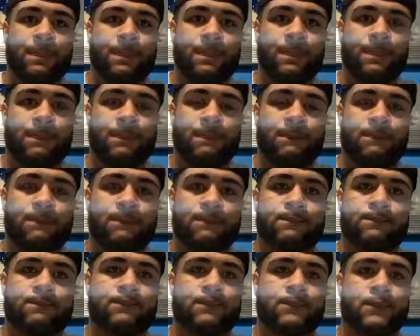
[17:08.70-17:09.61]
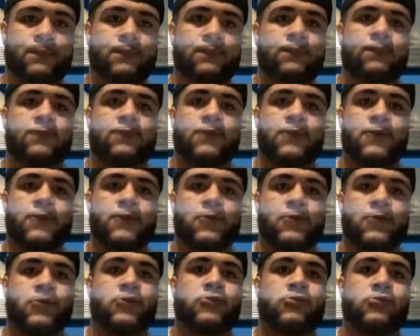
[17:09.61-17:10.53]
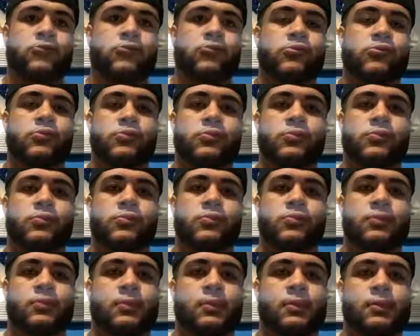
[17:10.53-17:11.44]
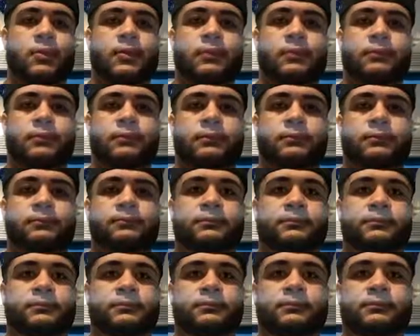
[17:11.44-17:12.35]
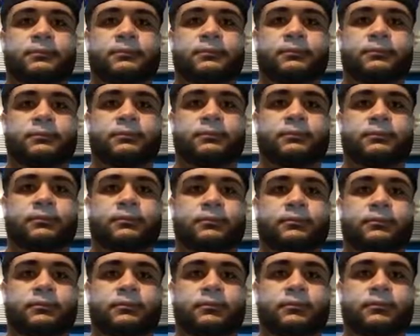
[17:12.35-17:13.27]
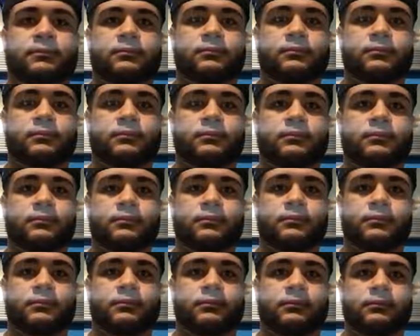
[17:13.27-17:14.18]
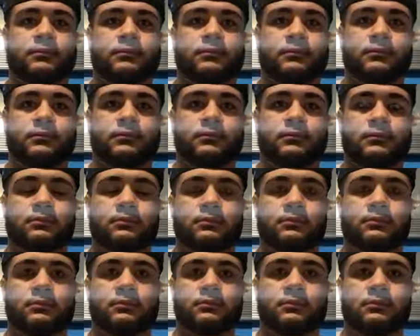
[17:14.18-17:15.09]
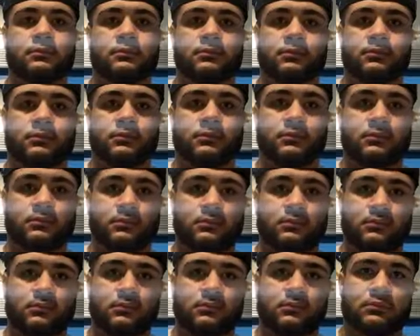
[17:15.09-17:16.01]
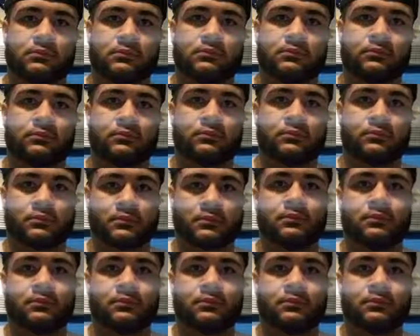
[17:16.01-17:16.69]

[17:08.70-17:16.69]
(silent)